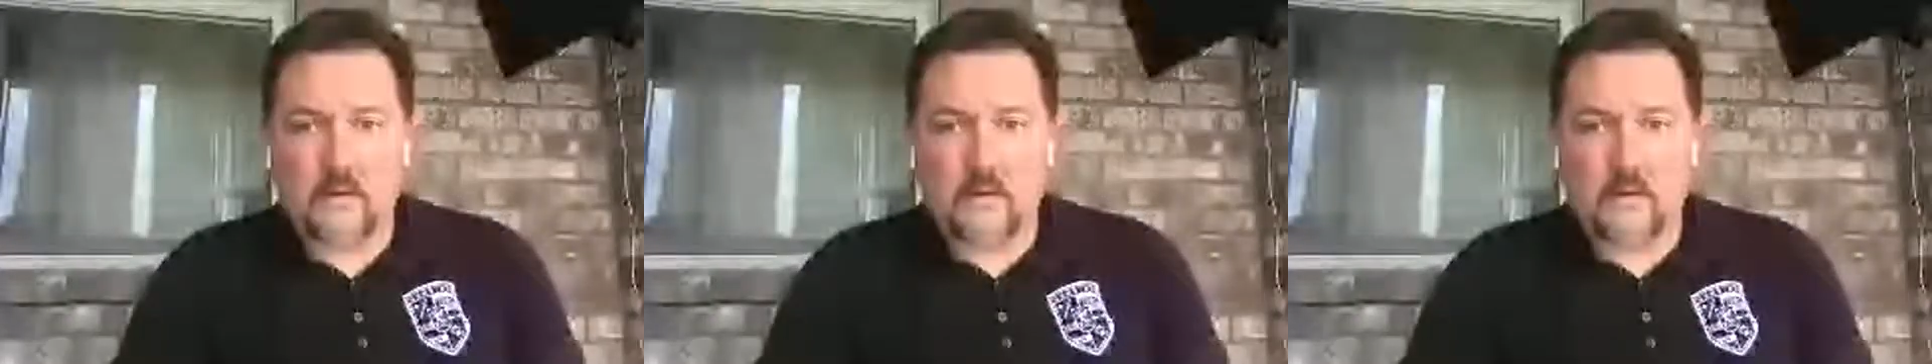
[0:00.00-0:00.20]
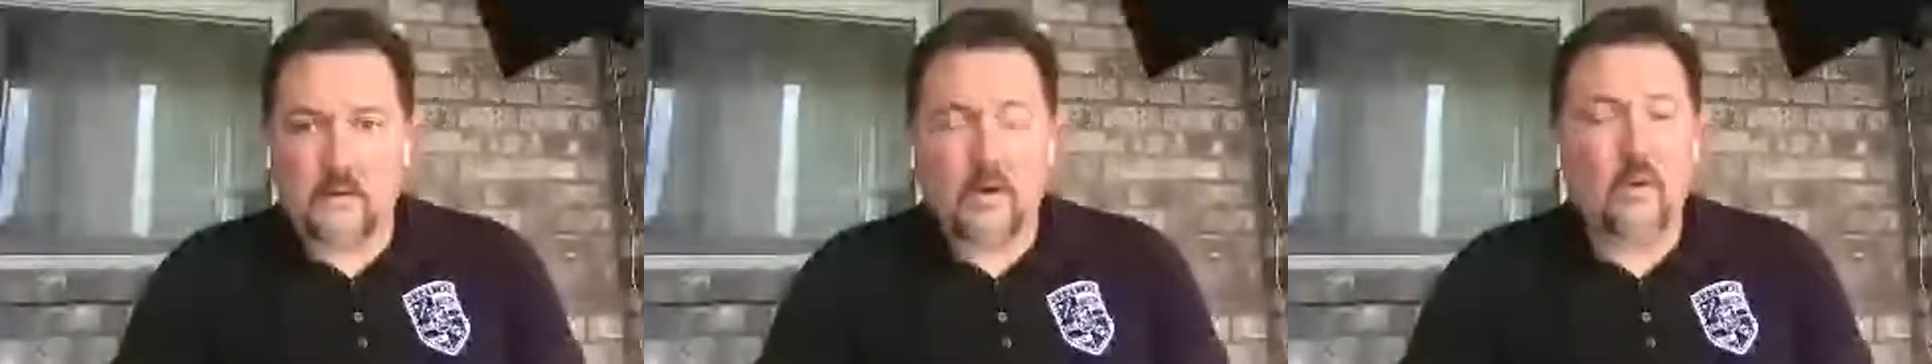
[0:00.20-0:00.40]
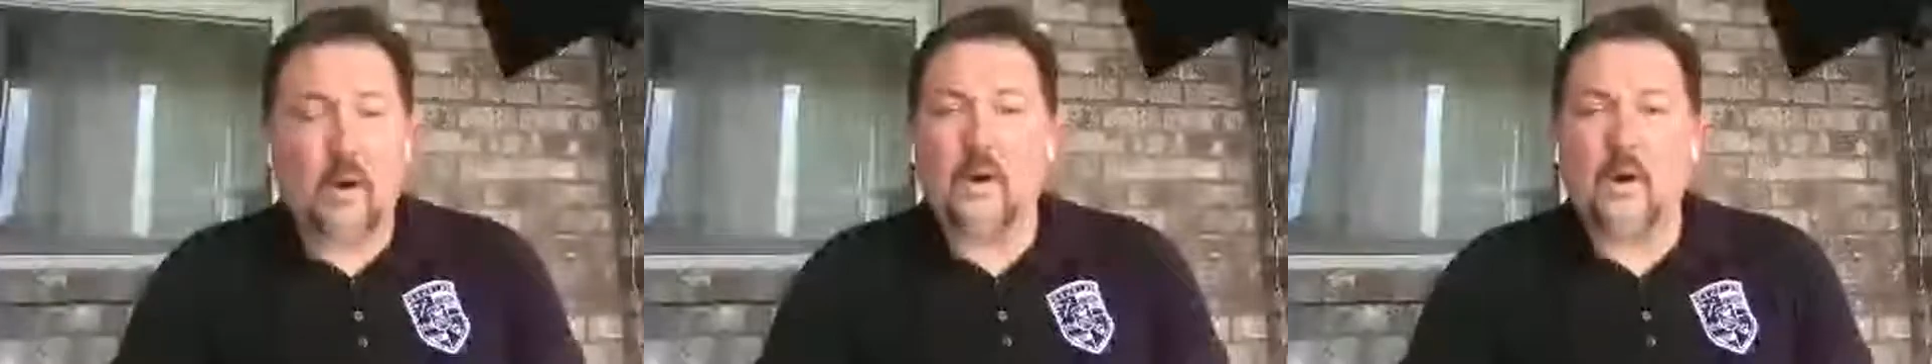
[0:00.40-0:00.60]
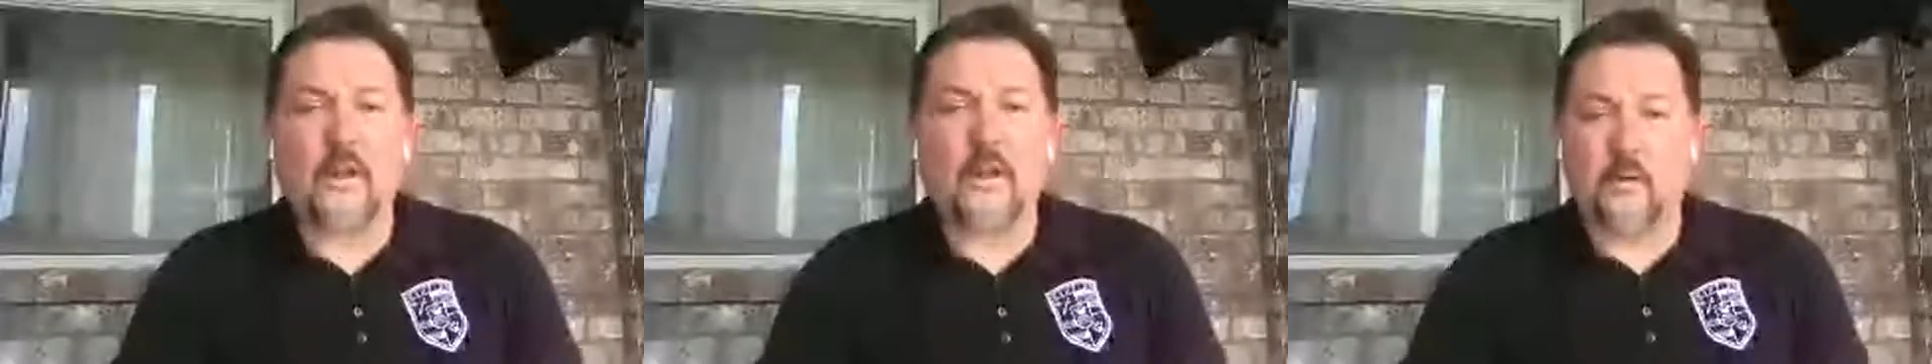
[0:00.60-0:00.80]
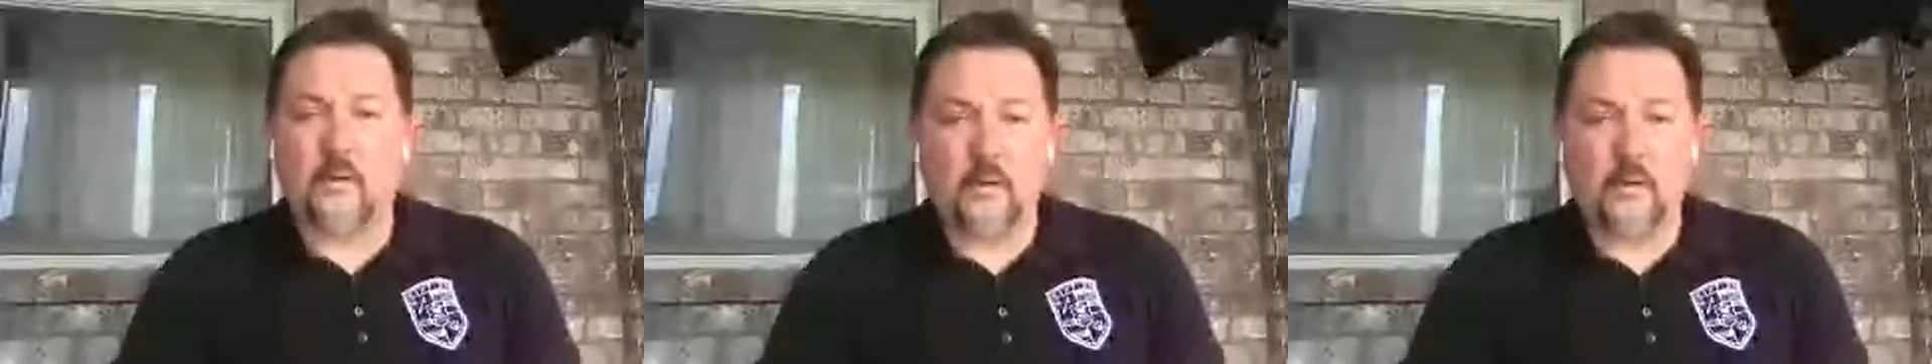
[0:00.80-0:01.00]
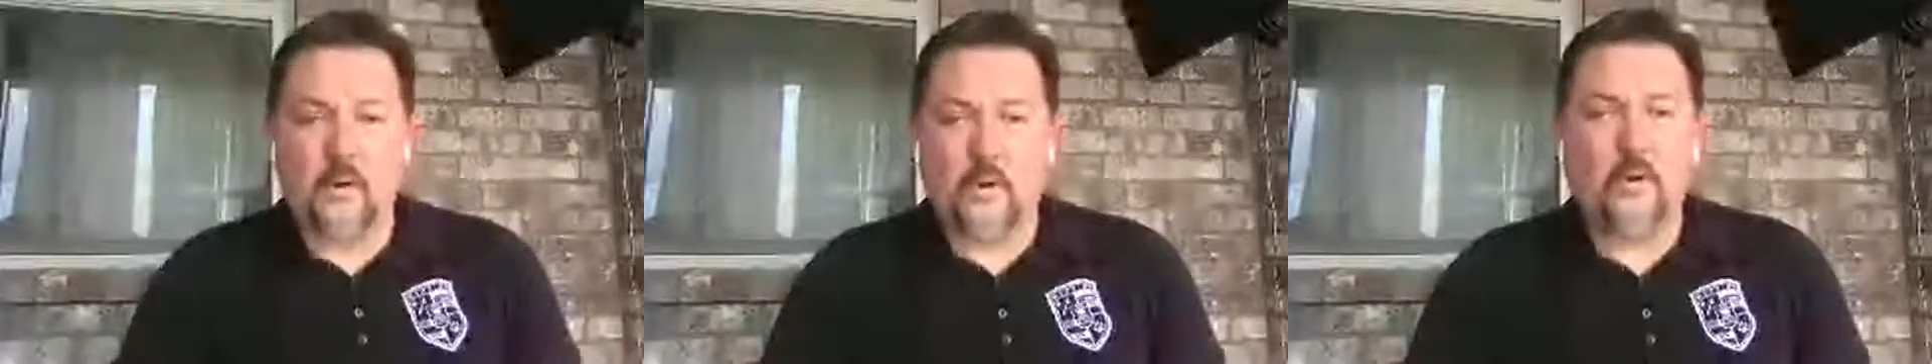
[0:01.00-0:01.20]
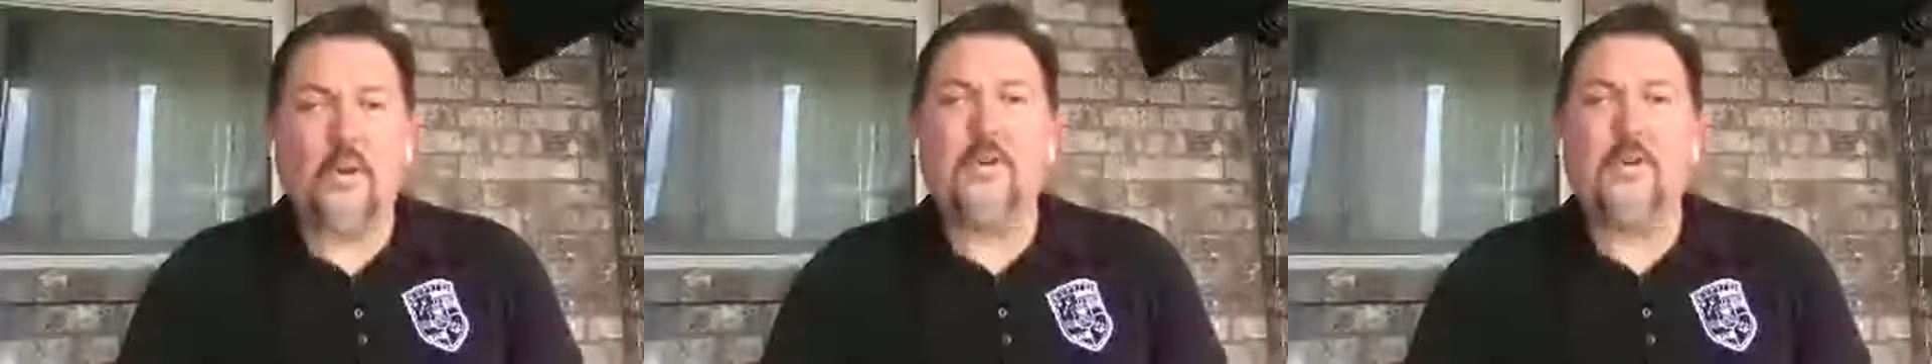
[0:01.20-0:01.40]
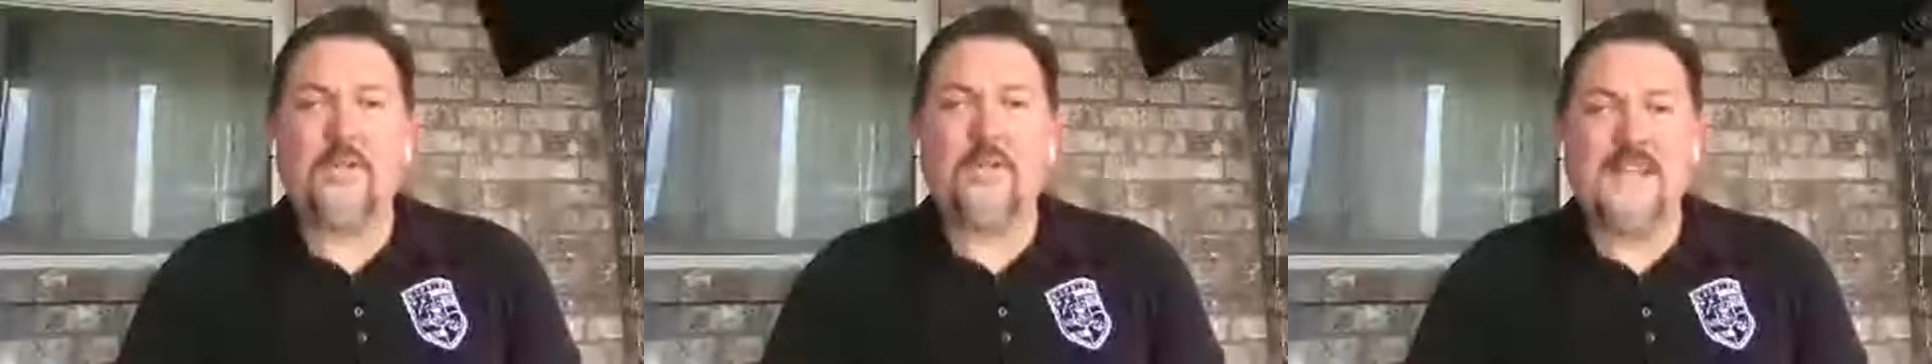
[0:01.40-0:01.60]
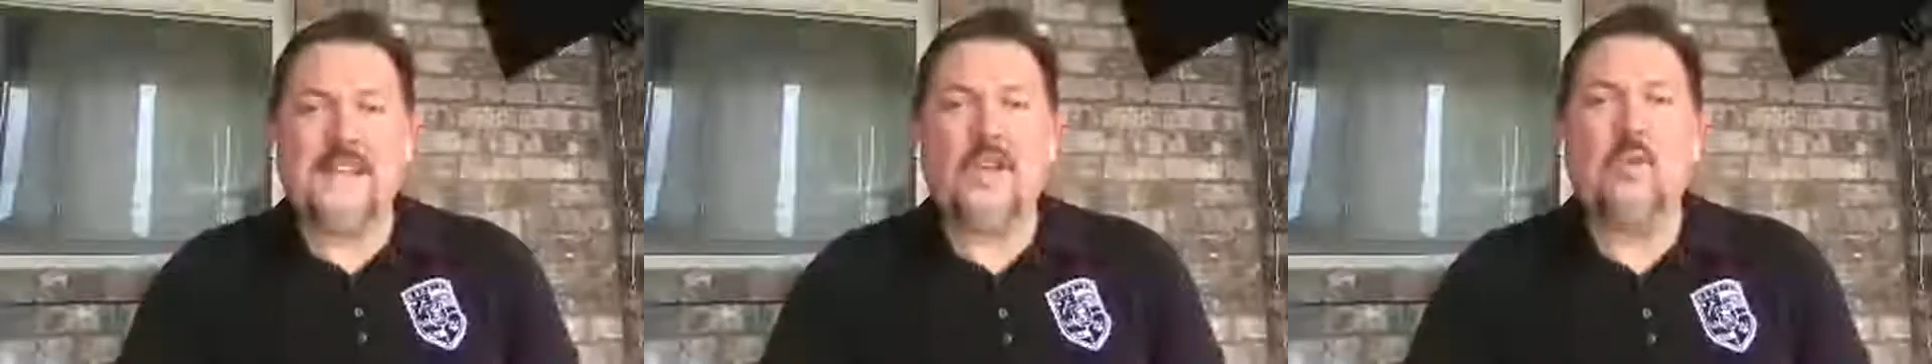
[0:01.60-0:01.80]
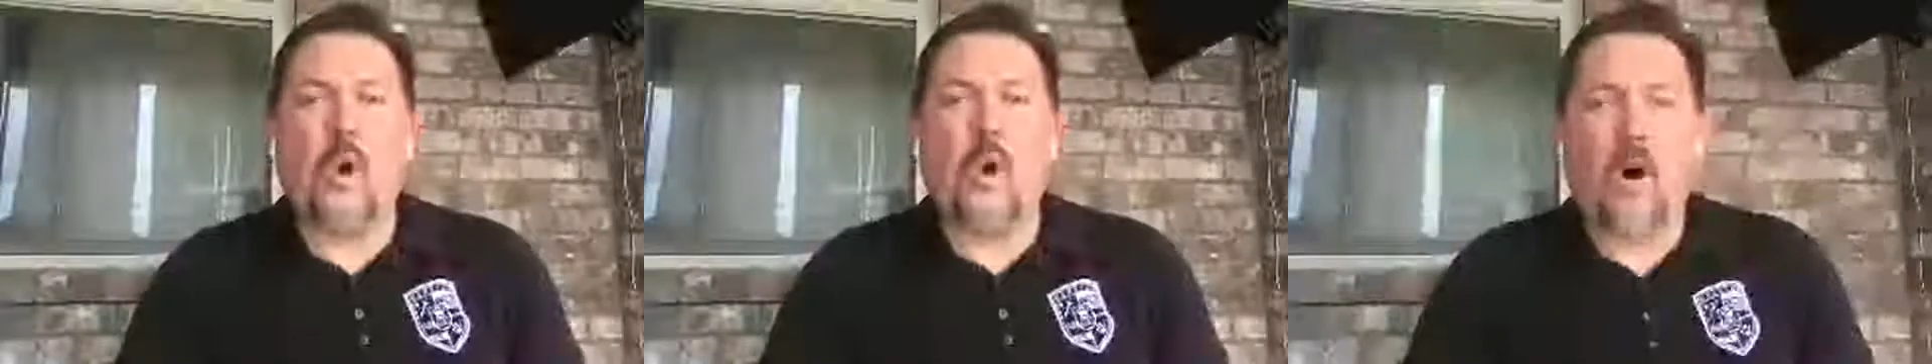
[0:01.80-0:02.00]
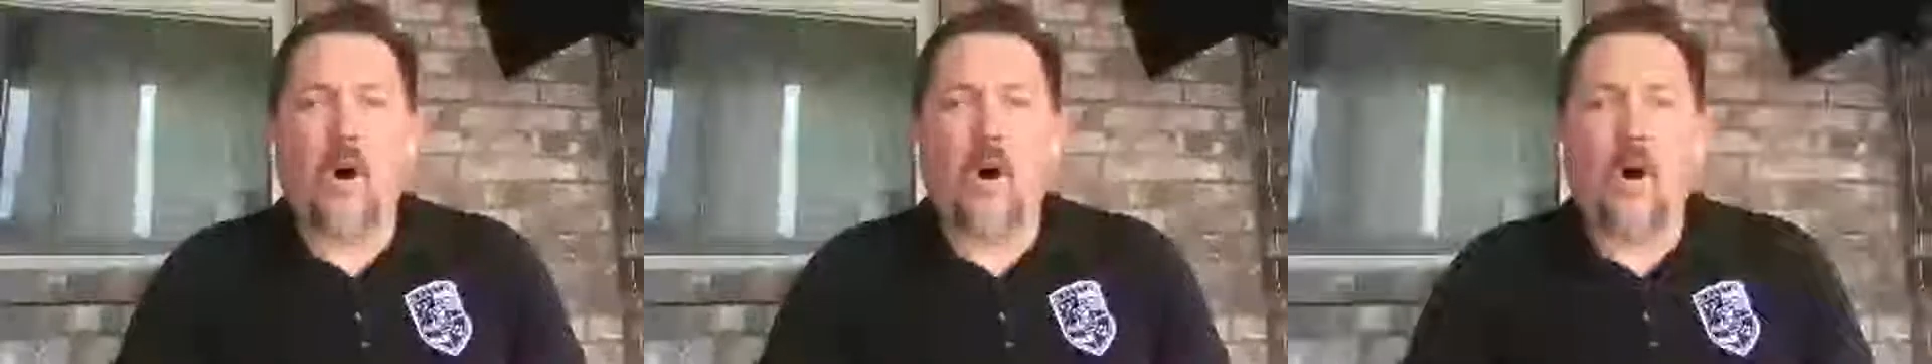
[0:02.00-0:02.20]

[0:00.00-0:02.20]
Who are you? Who do you think you are?